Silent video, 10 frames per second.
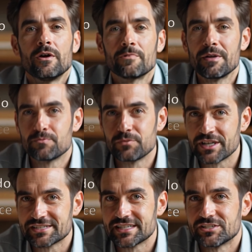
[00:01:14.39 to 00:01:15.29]
who it's
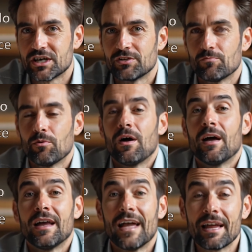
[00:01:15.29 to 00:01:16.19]
really designed for,
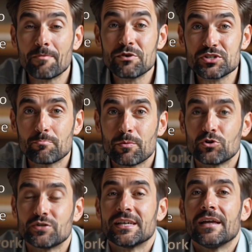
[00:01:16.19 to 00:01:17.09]
and most
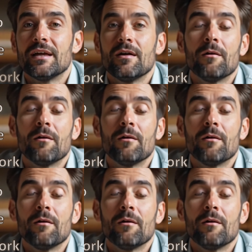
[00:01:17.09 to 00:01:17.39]
importantly,